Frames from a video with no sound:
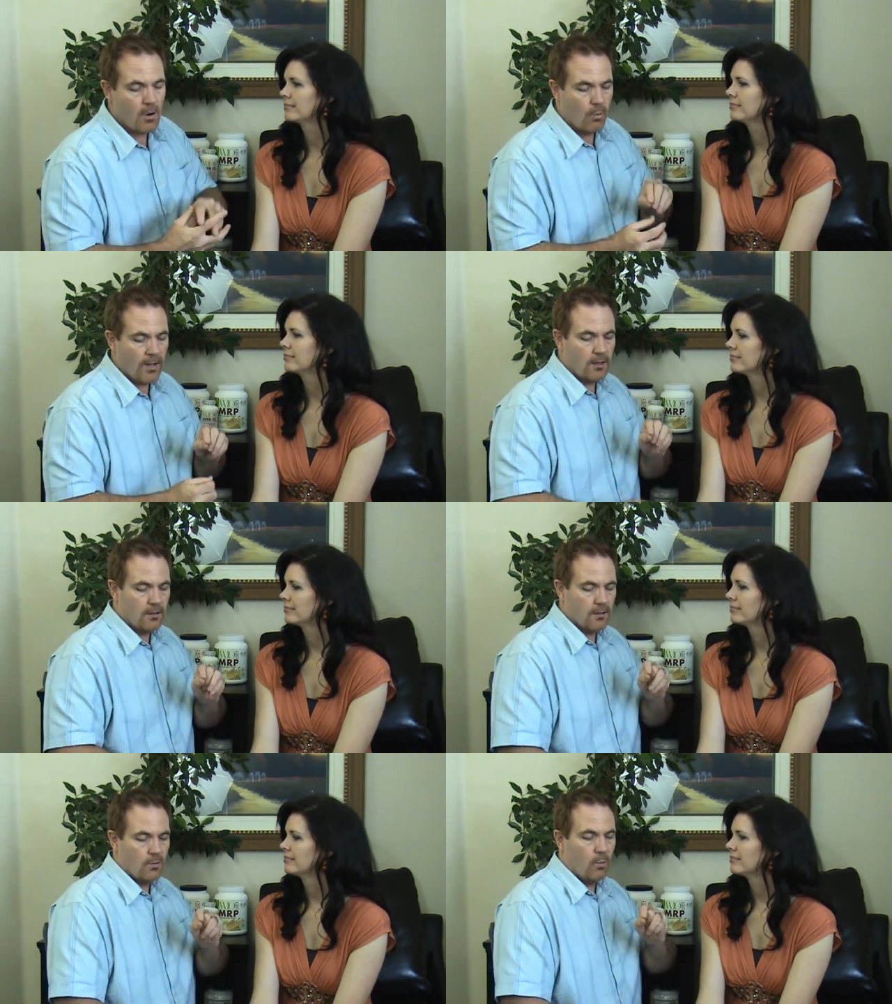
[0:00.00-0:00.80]

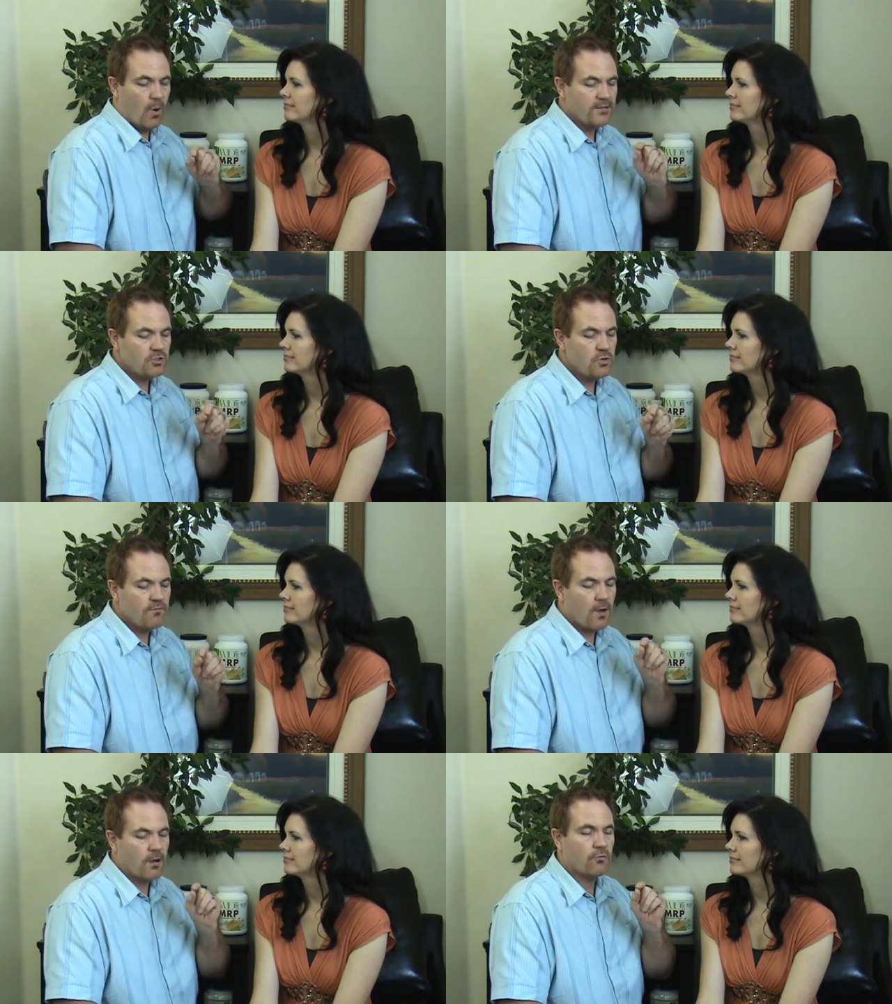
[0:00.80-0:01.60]
Speaker 1: Well, once
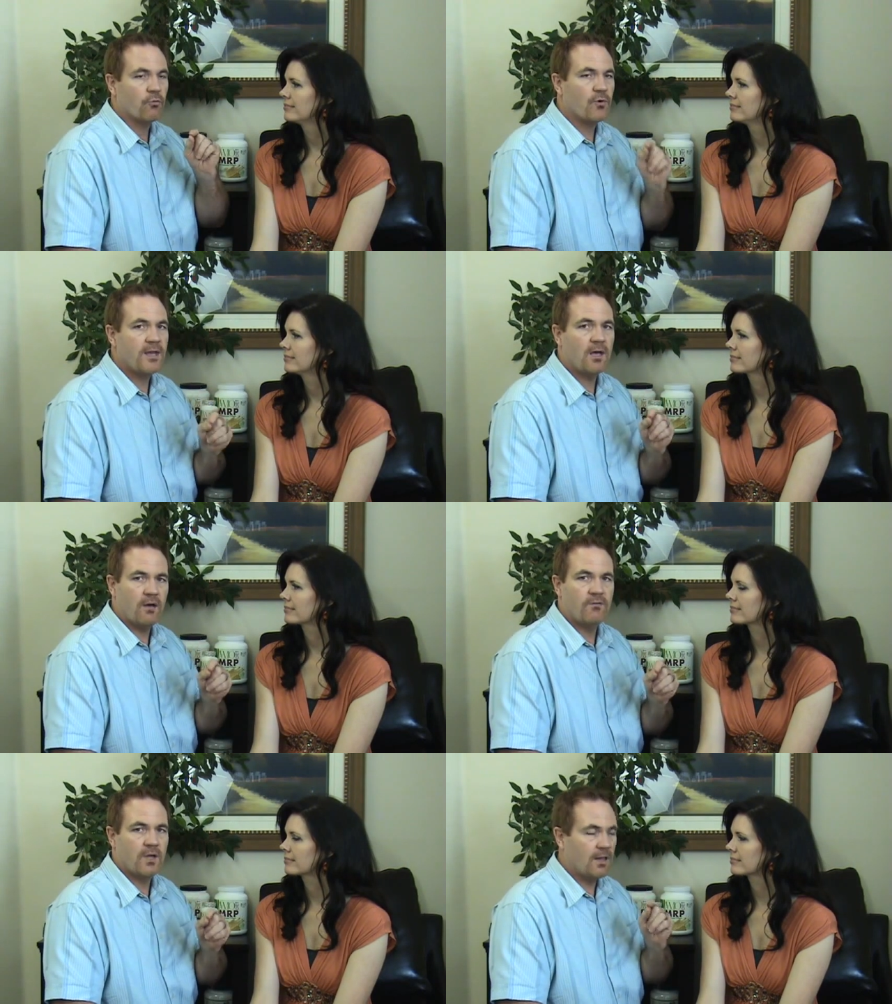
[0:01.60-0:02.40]
you've gotten rid
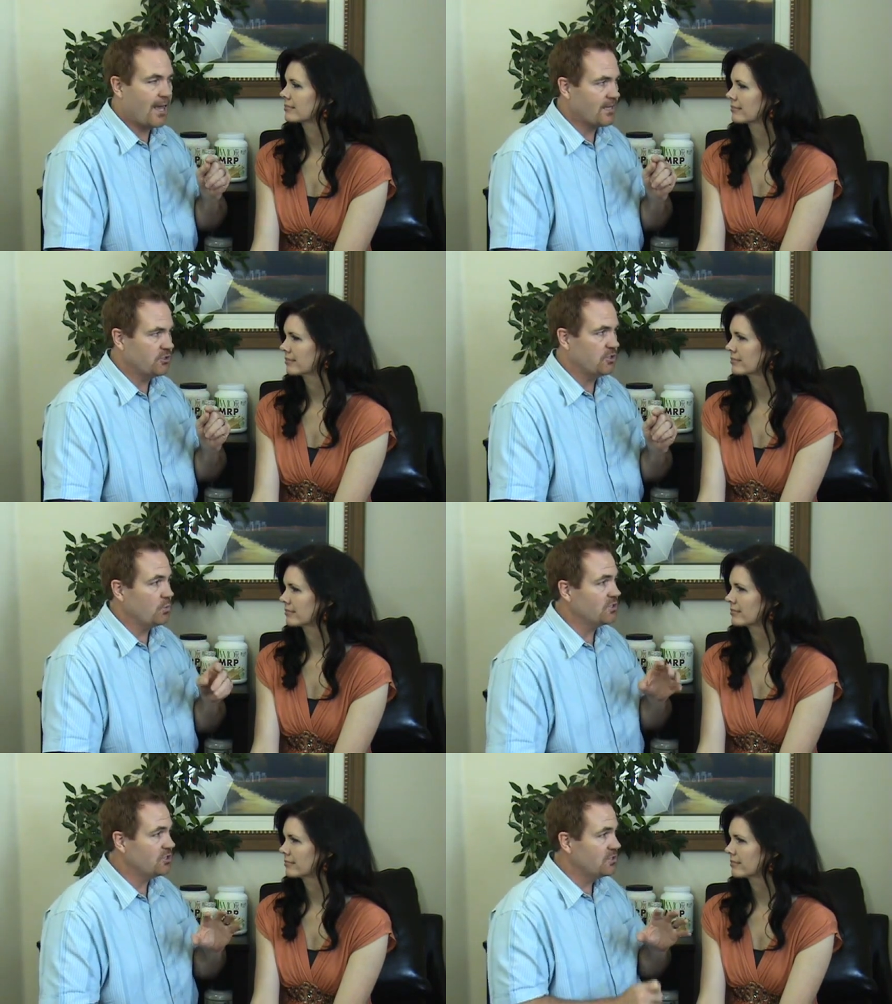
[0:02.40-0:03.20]
of the glycogen,
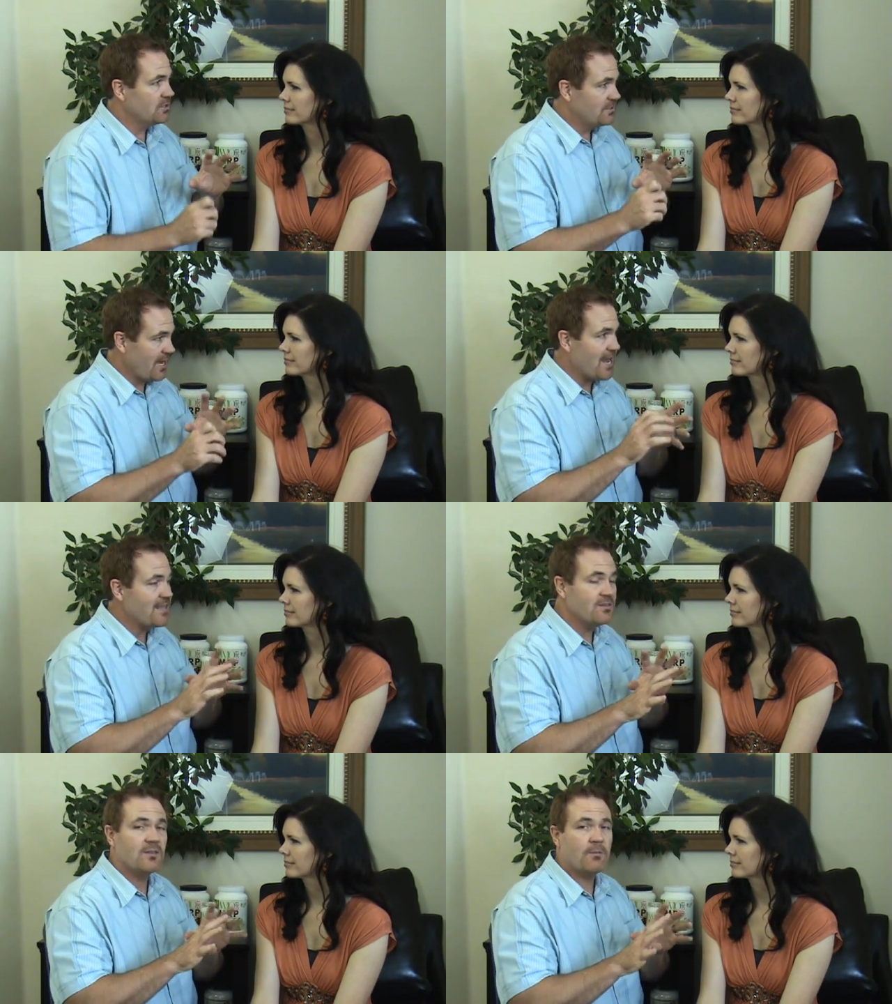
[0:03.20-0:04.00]
which
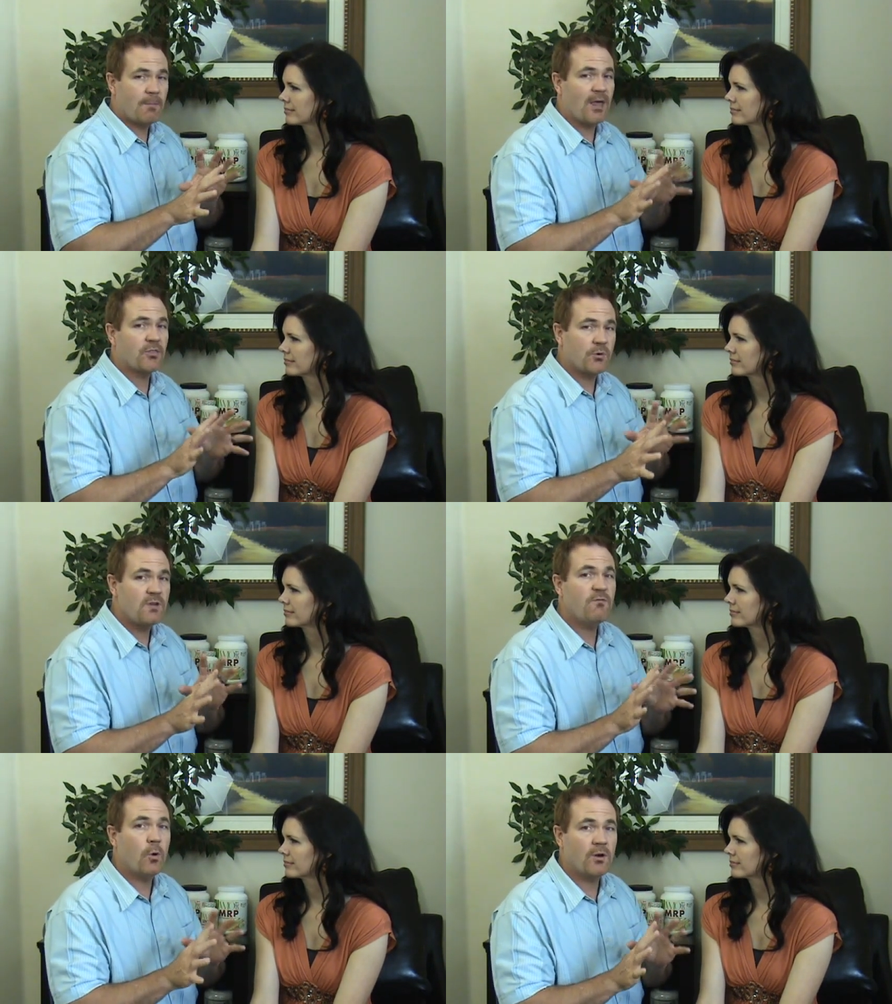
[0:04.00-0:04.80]
takes about three,
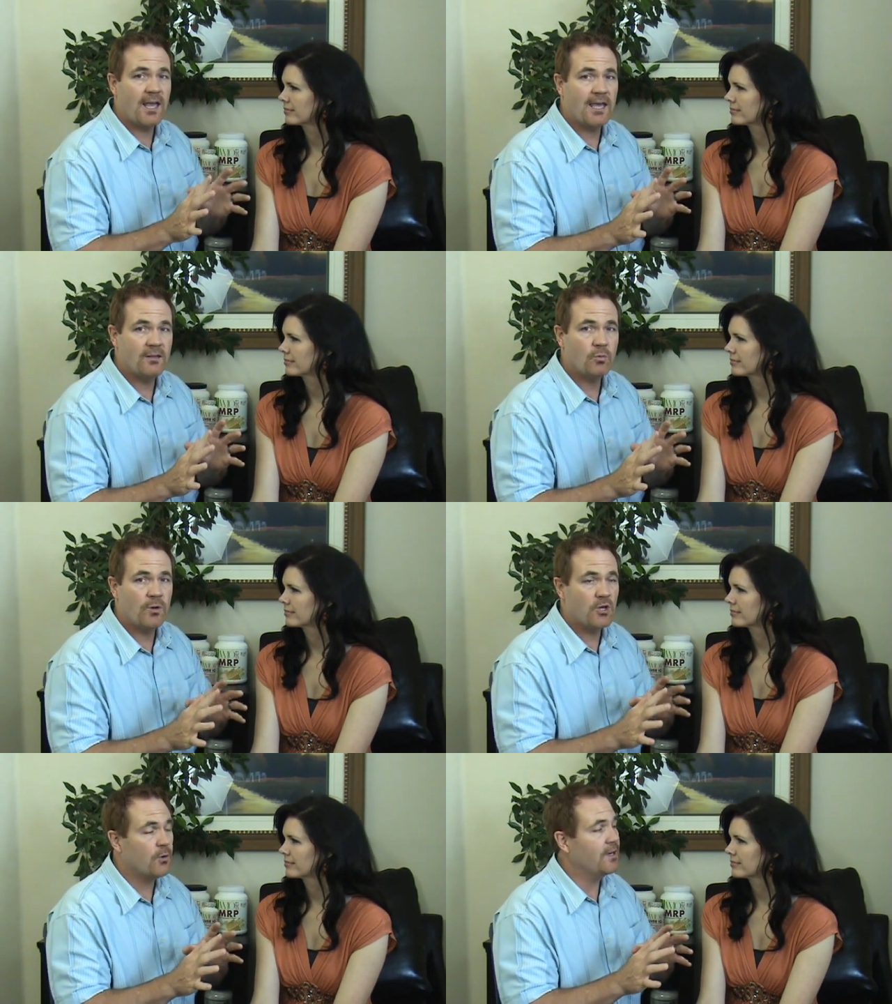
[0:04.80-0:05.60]
four days
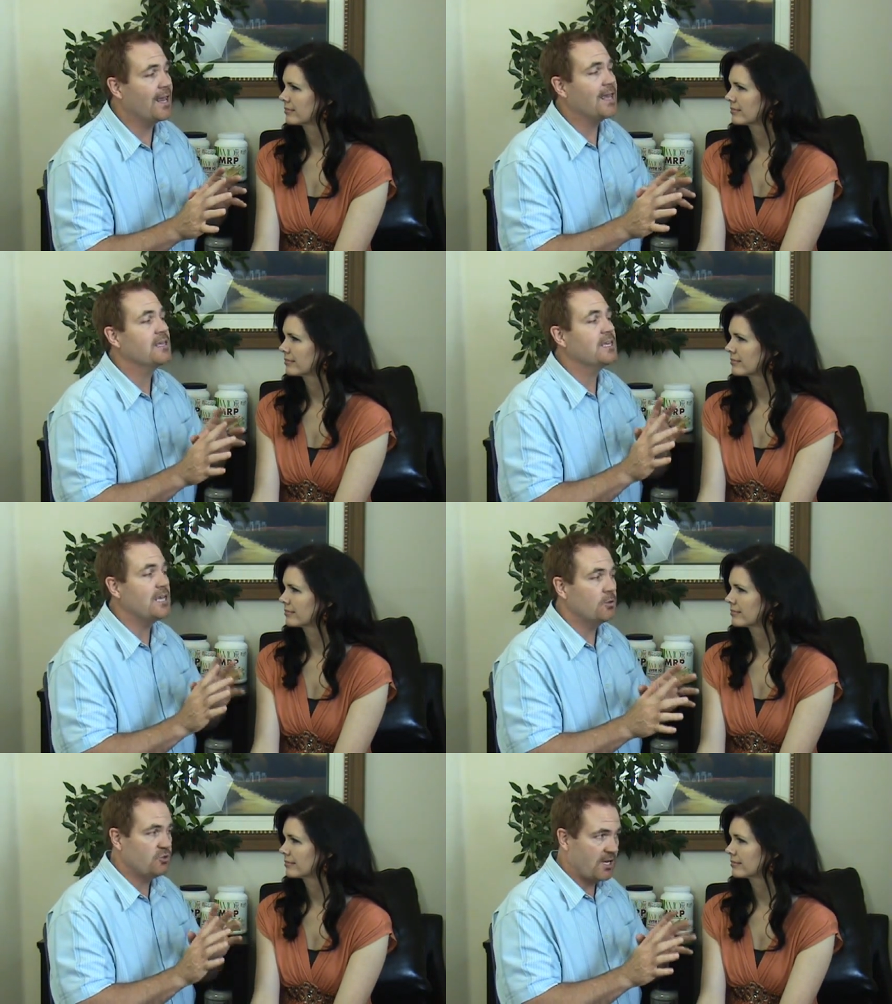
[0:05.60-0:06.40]
when you're in a
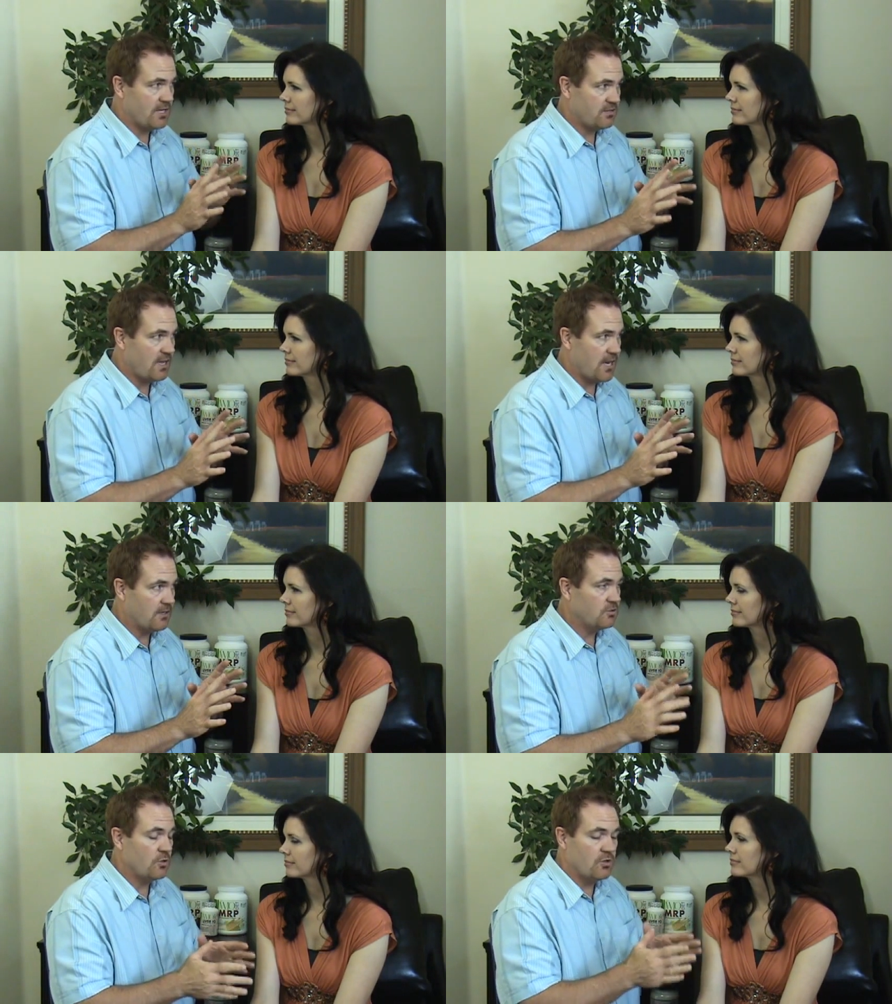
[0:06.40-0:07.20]
ketogenic state.
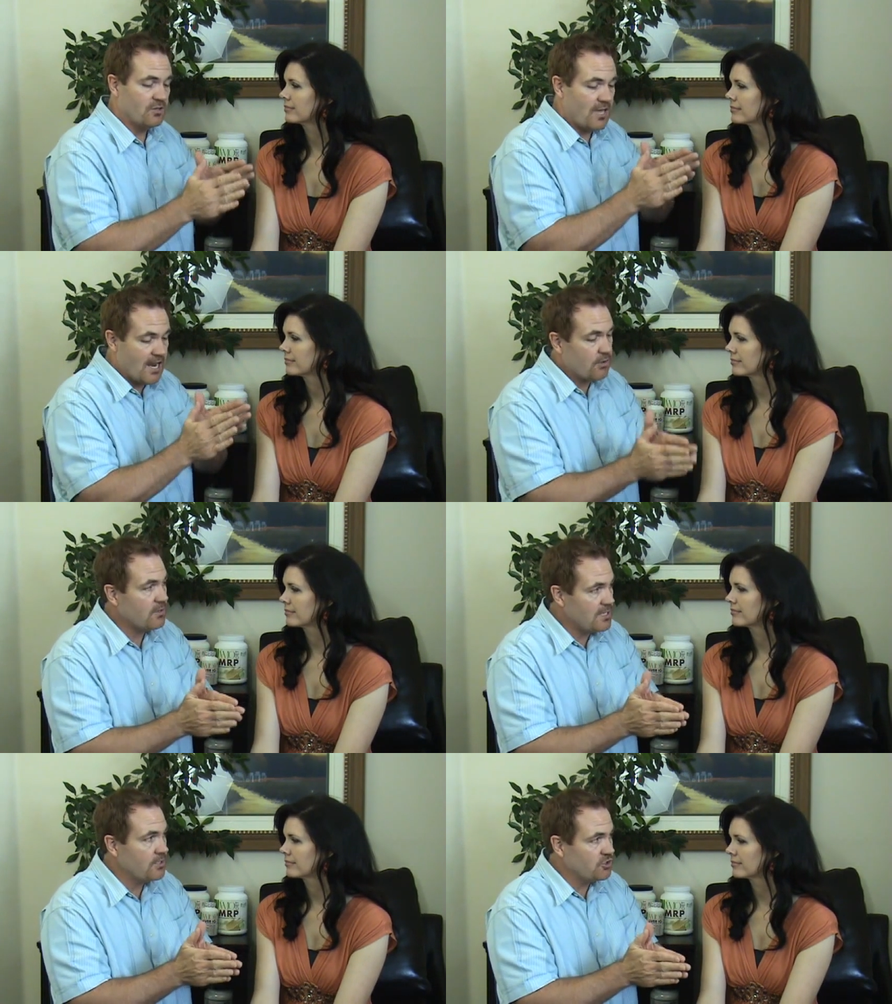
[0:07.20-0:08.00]
So you enter